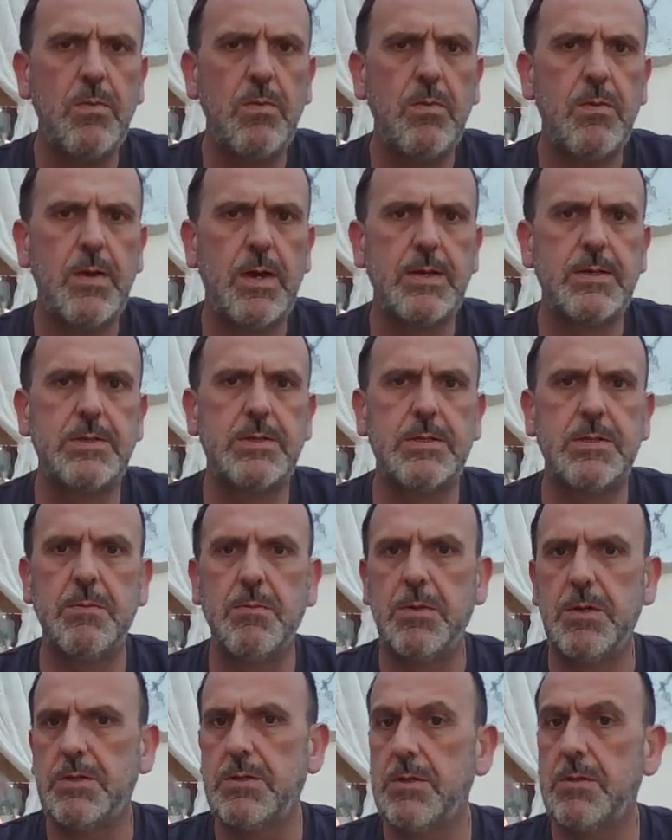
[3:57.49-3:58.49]
that is
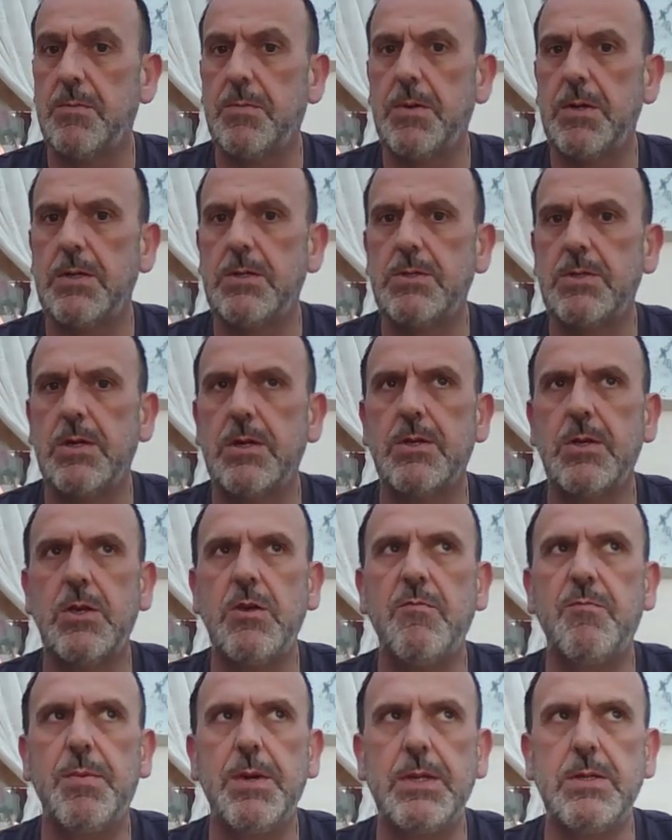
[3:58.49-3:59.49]
similar to the picture that you've
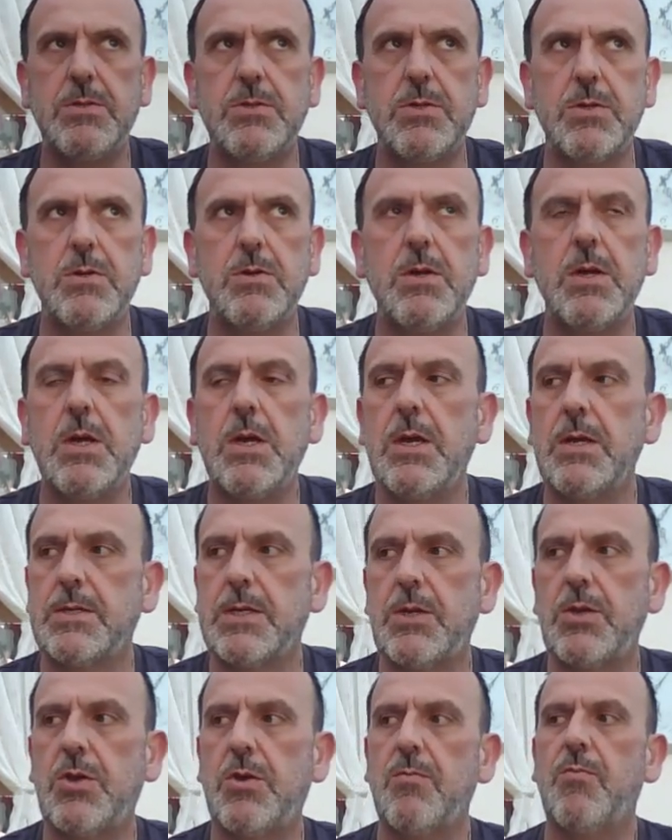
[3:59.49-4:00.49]
been to, because then
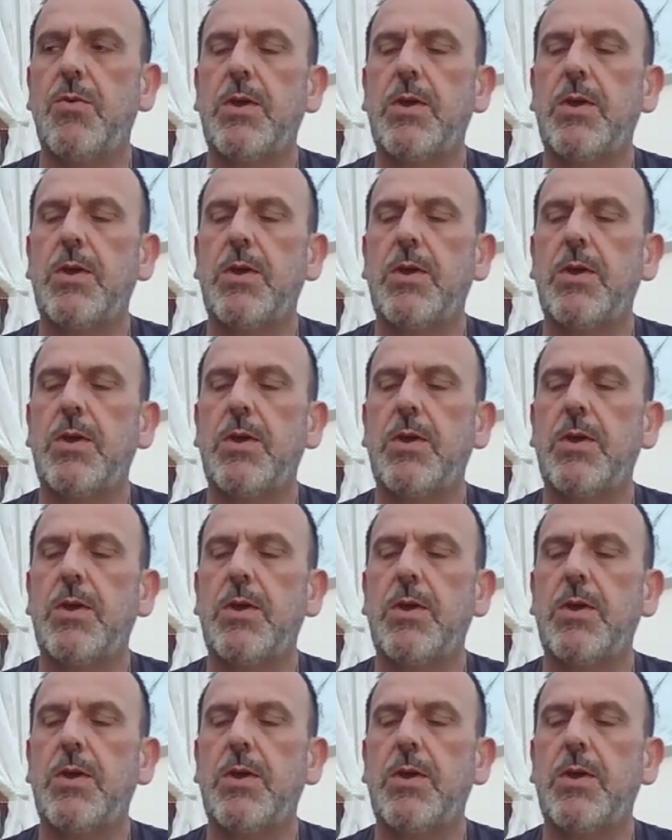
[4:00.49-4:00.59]
you can bring